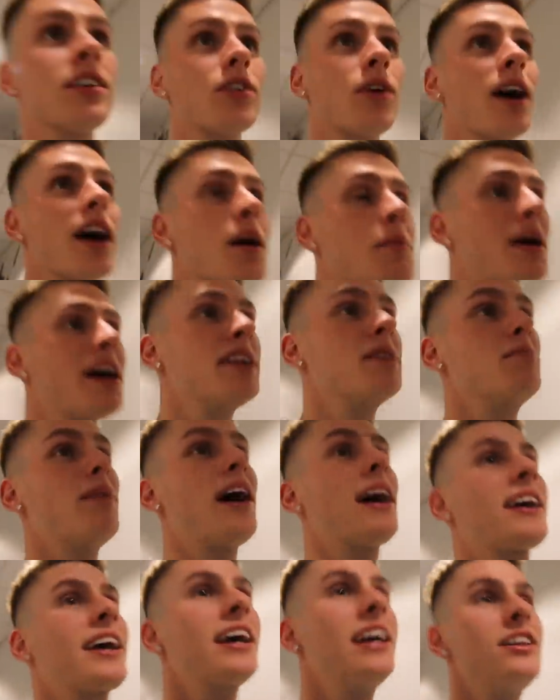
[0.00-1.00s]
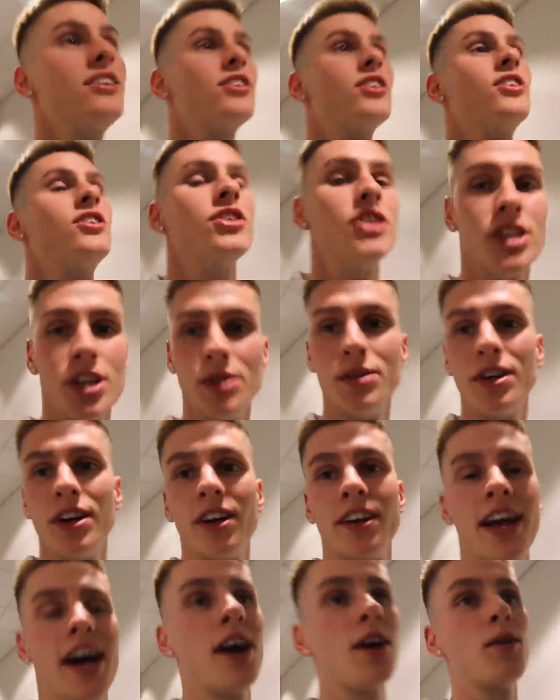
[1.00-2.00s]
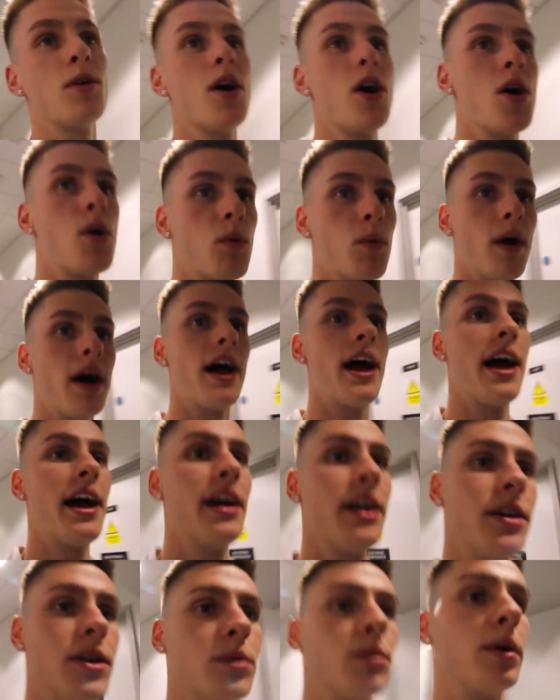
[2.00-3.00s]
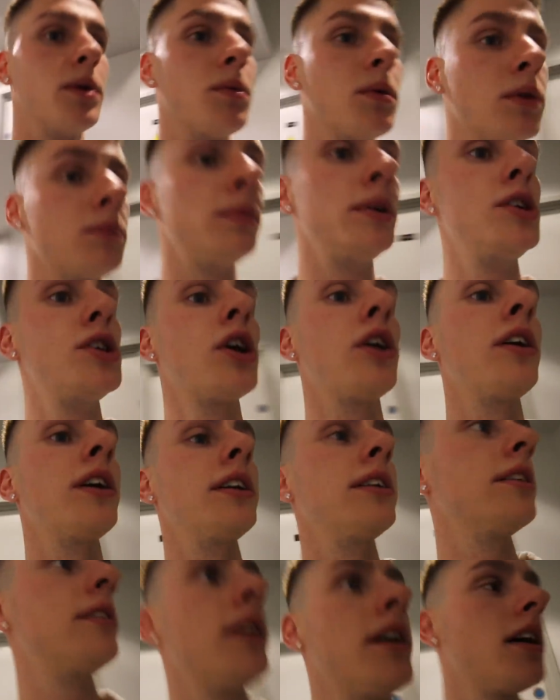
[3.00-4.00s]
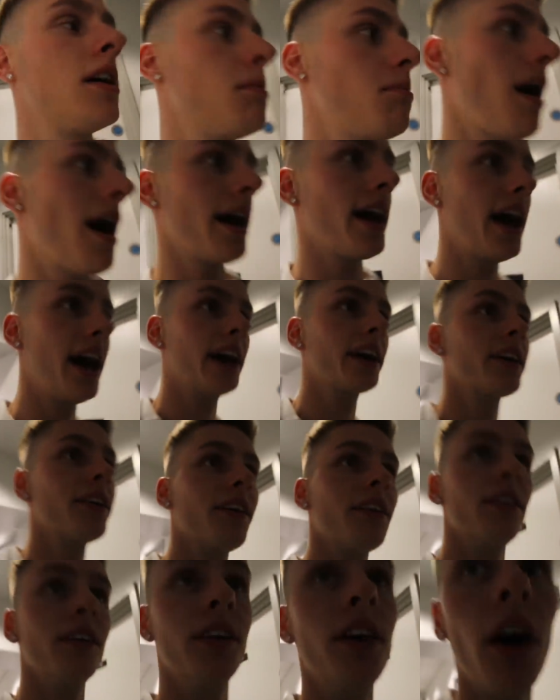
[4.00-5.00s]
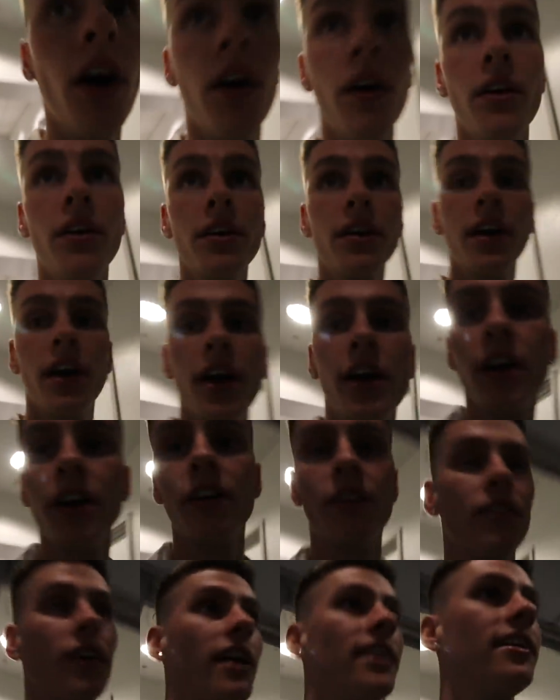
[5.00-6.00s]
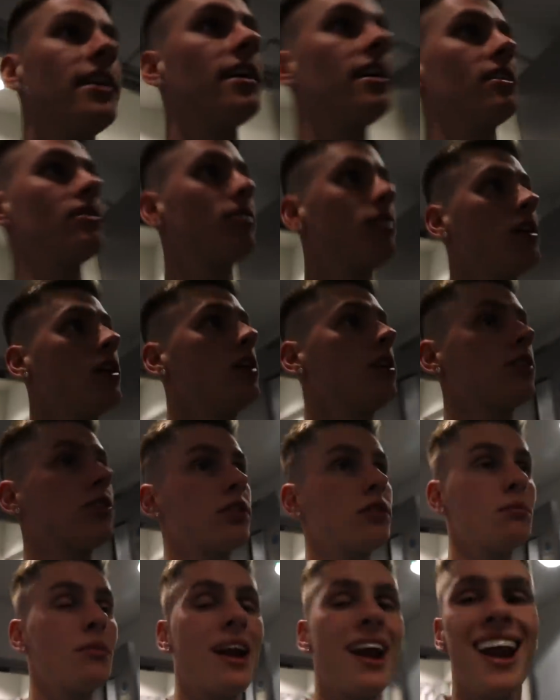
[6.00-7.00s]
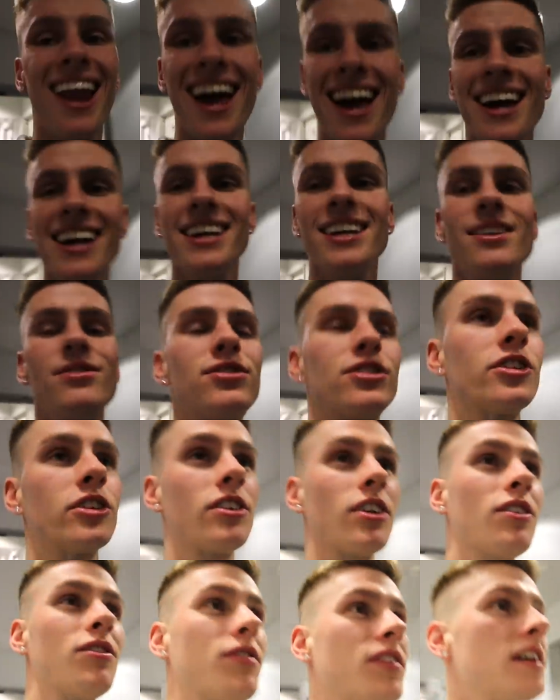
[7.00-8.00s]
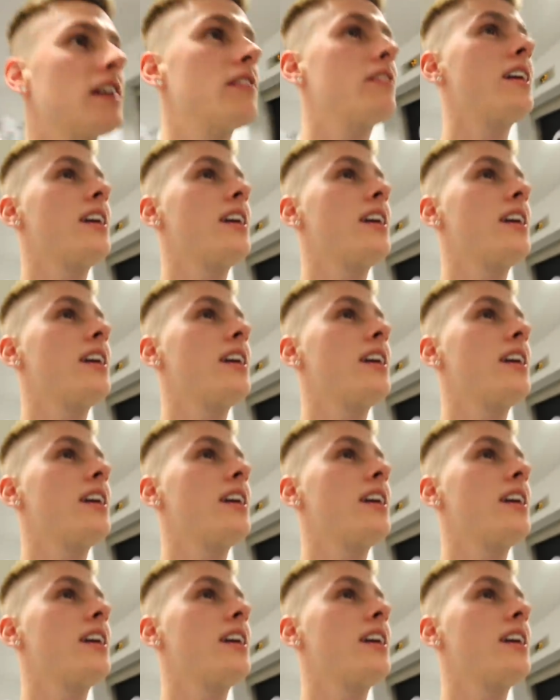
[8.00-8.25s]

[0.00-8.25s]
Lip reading: So I am heading back into the studio now, where we will be joined by Hacker of the Dog, ready for some live stuff this